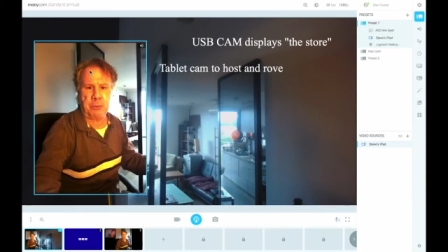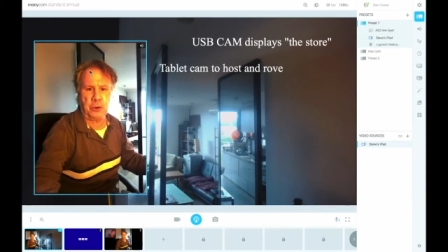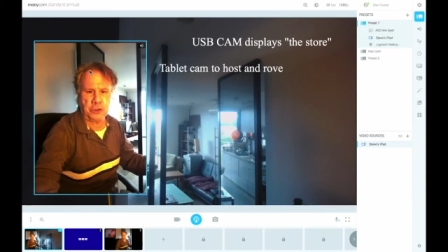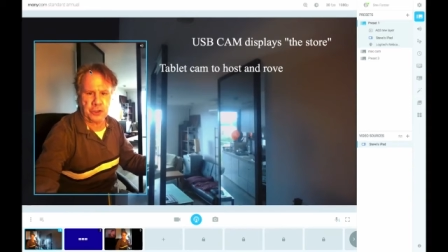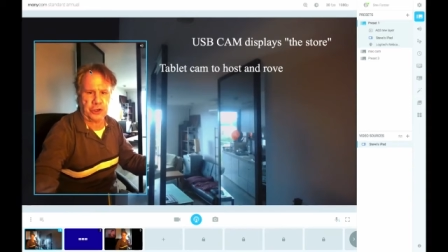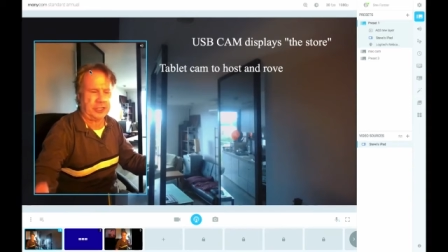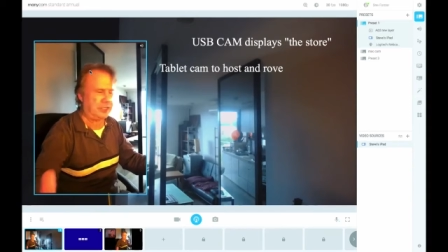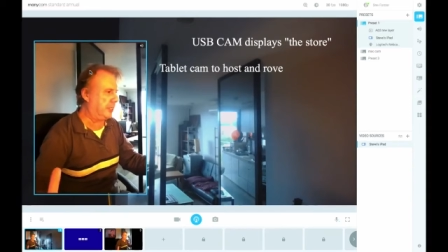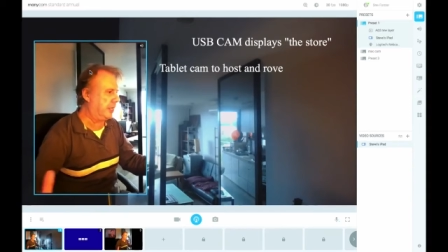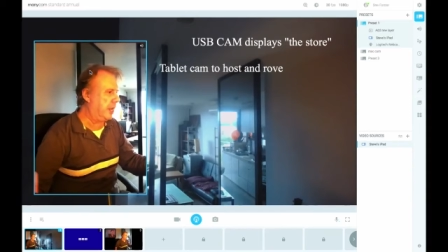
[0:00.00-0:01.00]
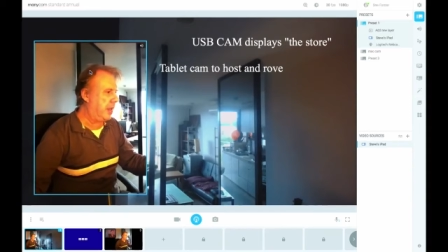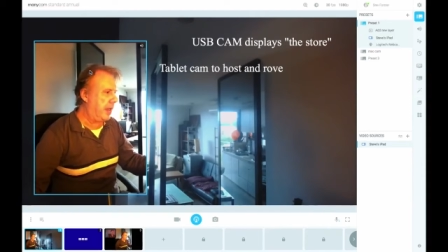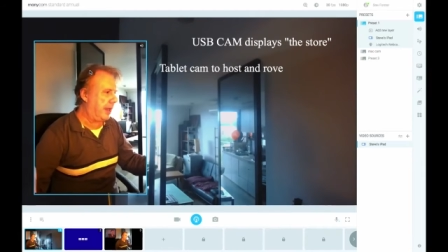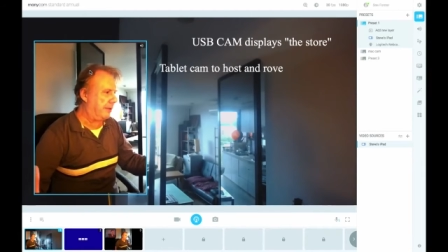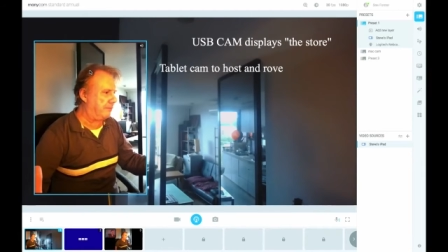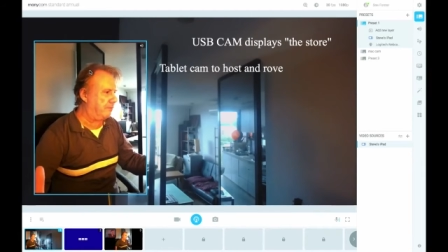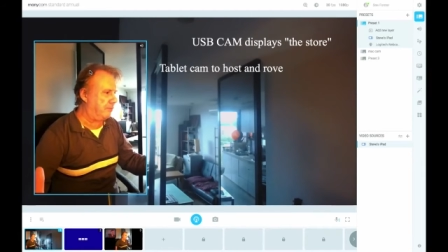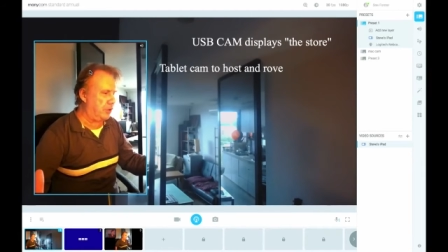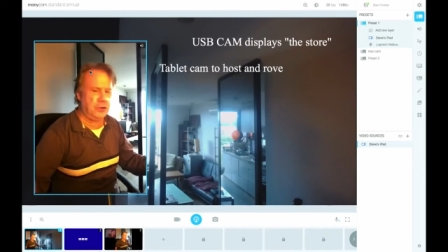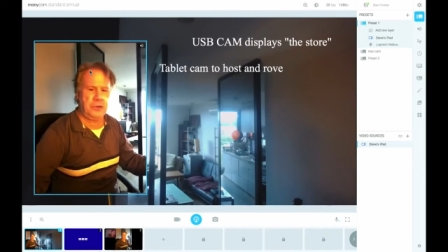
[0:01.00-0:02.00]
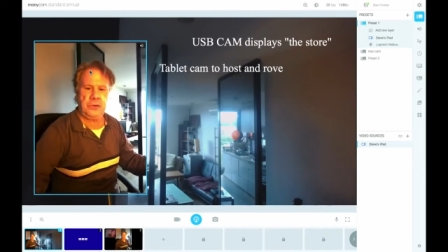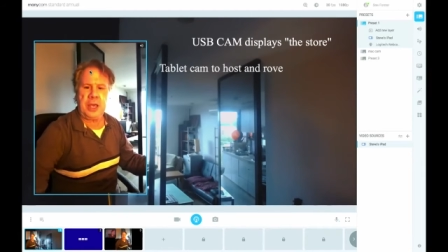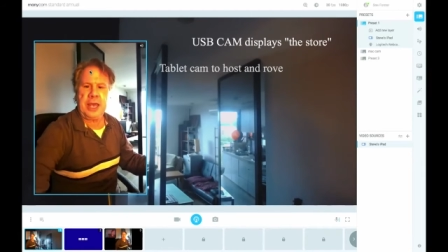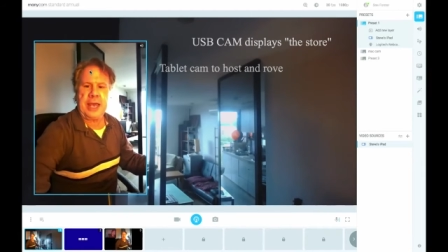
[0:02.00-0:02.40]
portrait view.